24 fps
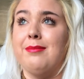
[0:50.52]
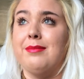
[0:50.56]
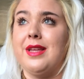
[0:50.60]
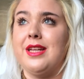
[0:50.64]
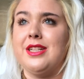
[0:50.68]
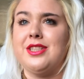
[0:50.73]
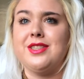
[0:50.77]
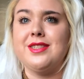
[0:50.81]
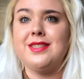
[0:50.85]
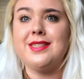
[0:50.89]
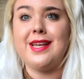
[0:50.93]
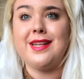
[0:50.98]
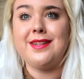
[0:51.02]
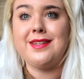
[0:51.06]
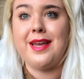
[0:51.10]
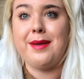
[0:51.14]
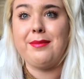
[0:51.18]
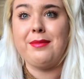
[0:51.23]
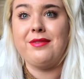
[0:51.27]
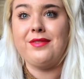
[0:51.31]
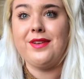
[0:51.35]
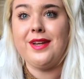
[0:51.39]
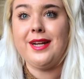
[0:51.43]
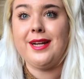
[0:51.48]
It's just that
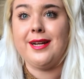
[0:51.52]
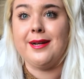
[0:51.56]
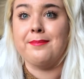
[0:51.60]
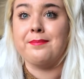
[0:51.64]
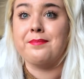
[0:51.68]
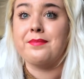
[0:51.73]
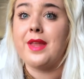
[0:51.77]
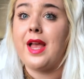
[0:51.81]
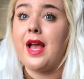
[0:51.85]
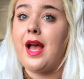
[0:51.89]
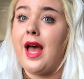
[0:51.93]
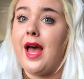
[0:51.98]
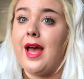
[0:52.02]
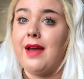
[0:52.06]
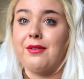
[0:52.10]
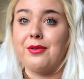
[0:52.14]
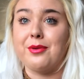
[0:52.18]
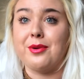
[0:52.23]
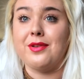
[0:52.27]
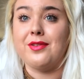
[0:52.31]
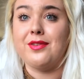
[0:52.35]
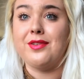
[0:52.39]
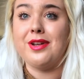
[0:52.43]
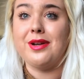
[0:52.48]
time of year.
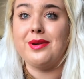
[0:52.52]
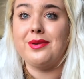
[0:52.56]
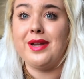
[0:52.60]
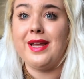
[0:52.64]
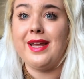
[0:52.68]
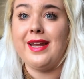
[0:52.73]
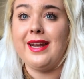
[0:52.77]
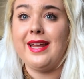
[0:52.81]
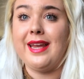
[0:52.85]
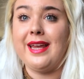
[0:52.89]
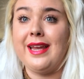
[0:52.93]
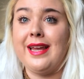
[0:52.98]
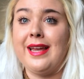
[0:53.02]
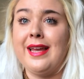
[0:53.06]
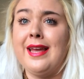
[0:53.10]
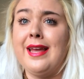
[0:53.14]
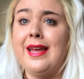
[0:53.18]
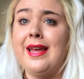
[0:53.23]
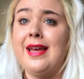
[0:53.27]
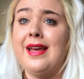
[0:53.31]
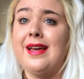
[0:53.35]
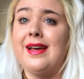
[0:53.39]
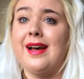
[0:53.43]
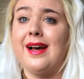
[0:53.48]
Everyone's donating
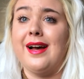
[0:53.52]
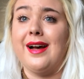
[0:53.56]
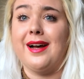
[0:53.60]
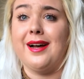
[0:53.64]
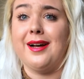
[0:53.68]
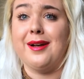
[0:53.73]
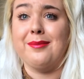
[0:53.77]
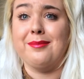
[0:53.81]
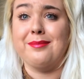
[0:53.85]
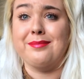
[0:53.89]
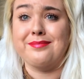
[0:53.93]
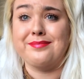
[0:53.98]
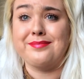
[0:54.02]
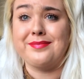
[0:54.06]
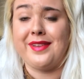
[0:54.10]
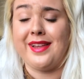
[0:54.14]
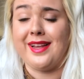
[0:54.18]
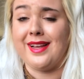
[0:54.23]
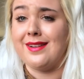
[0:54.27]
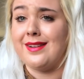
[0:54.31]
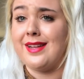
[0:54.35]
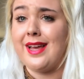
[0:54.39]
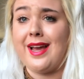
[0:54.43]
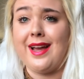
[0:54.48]
to
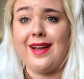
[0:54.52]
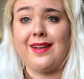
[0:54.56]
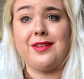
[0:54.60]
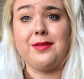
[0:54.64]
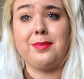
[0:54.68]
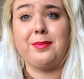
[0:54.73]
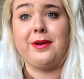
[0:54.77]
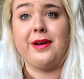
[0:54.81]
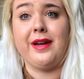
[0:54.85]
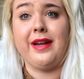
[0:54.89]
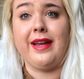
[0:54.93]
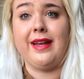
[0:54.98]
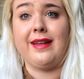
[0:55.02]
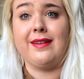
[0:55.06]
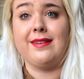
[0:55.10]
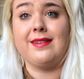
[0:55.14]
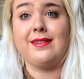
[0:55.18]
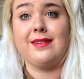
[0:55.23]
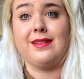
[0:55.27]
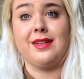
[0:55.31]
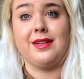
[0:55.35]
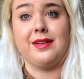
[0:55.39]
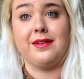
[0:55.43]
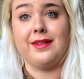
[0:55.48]
get tax breaks,
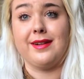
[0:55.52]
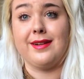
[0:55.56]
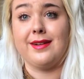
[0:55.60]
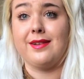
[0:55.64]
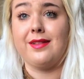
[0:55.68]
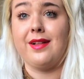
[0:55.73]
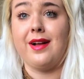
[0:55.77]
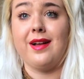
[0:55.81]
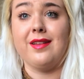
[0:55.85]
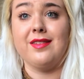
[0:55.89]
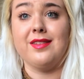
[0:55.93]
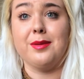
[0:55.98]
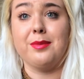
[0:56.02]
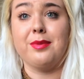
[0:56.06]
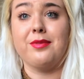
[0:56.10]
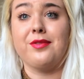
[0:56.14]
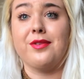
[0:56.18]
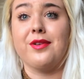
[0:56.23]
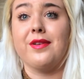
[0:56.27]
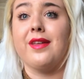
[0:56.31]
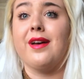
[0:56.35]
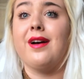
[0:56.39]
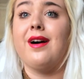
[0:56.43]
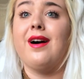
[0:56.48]
clear their closet
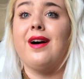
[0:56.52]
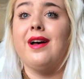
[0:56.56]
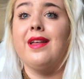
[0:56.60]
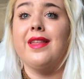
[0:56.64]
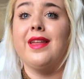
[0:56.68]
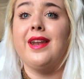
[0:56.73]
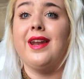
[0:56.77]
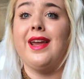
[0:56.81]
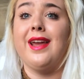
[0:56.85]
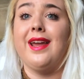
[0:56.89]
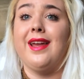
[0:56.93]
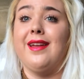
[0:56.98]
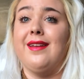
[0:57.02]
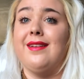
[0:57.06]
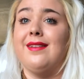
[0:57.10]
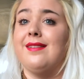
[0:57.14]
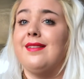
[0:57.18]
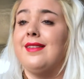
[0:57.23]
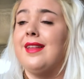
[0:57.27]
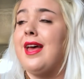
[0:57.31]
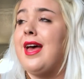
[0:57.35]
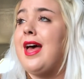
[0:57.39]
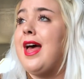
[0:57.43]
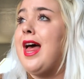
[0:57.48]
before the
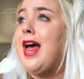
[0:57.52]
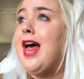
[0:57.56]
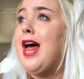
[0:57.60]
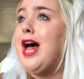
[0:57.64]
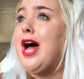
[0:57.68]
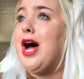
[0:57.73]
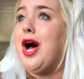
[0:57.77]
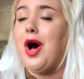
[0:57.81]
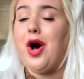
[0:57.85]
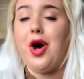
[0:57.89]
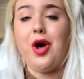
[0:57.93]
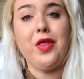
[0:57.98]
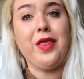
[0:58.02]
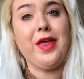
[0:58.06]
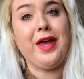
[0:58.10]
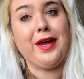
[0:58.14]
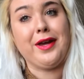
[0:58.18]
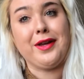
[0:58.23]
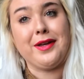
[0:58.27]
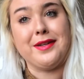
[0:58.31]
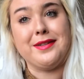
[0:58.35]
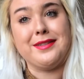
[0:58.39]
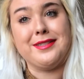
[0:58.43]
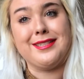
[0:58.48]
holidays, all
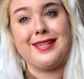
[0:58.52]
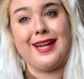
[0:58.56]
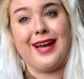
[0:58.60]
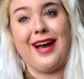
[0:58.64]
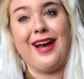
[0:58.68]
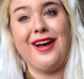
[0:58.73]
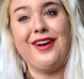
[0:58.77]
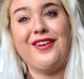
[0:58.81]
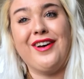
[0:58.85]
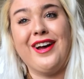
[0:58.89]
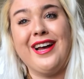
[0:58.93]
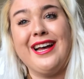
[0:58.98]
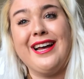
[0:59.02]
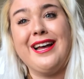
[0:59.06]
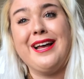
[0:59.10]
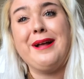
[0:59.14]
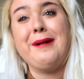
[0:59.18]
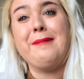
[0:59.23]
that good stuff.